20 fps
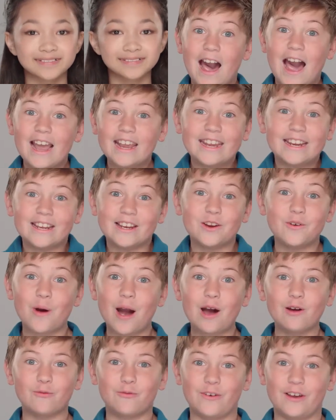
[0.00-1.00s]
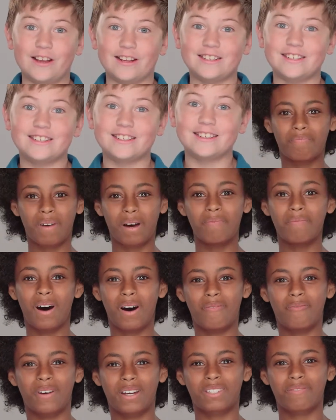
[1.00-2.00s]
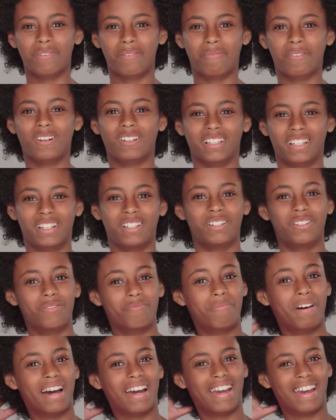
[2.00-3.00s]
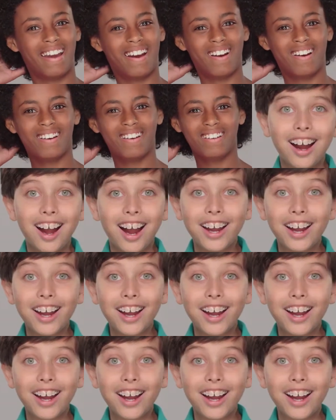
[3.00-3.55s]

I get a new outfit. My mom wakes me up early to do my hair.